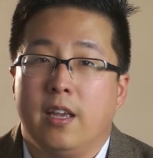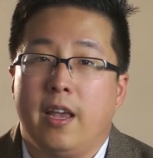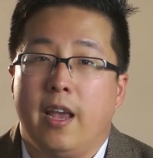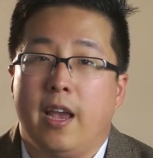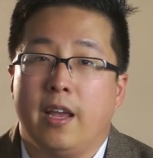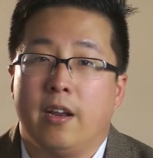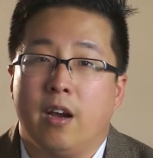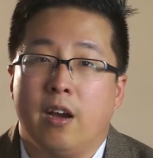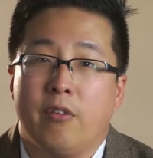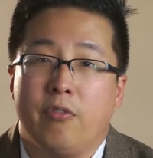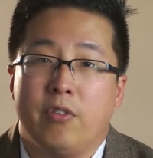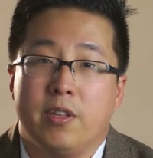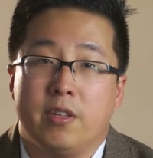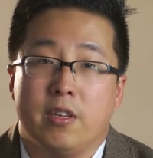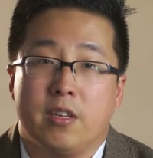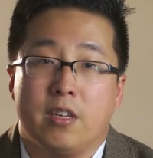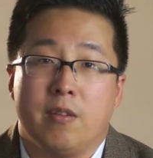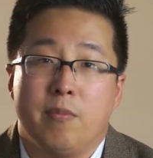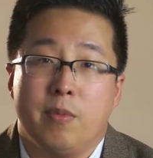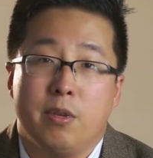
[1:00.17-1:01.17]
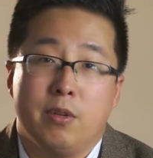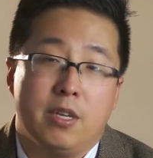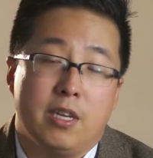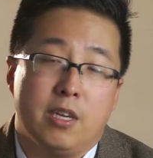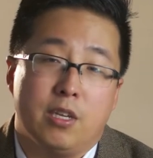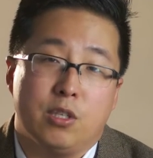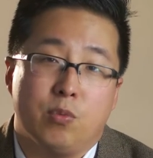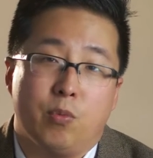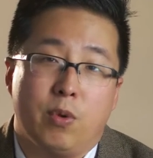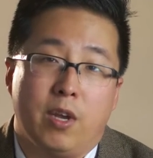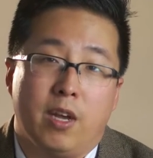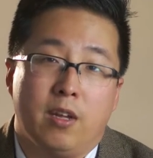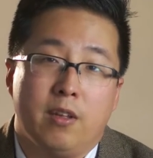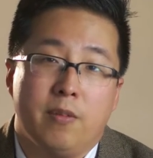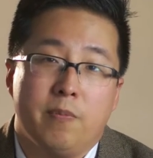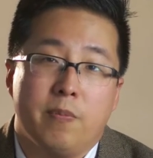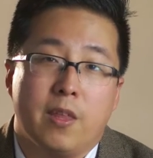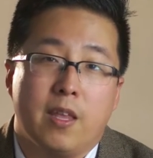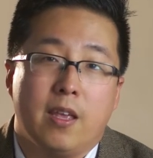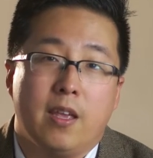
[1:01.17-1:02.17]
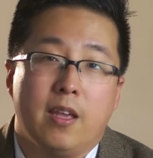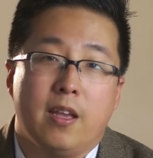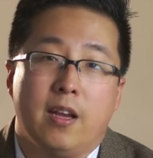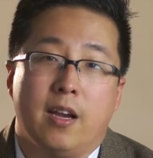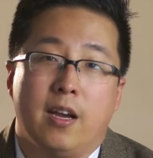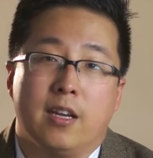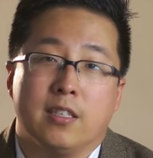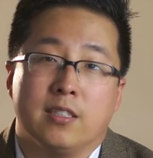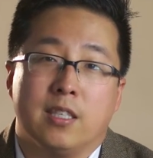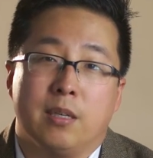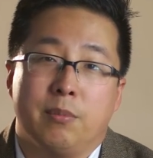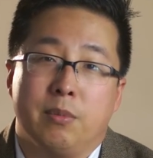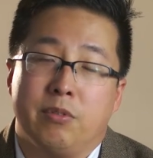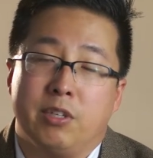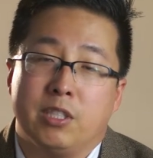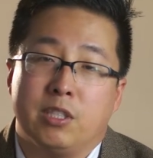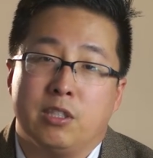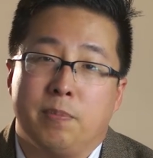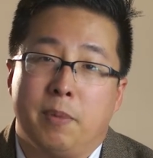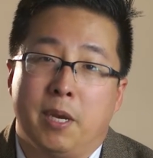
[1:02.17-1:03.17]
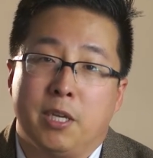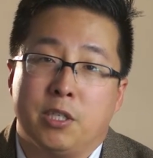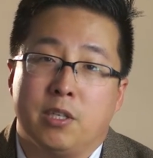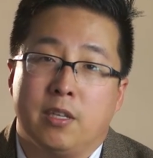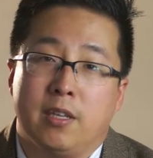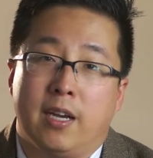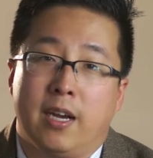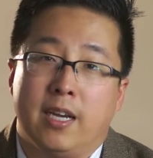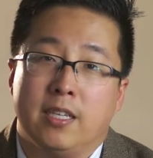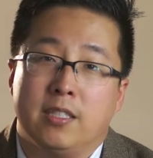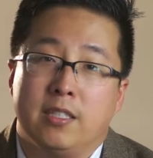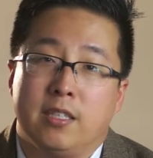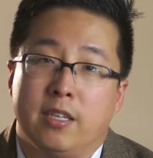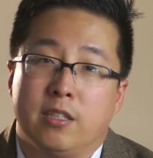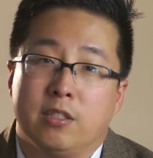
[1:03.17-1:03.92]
and often in the community as well. Uh, some of us specialize in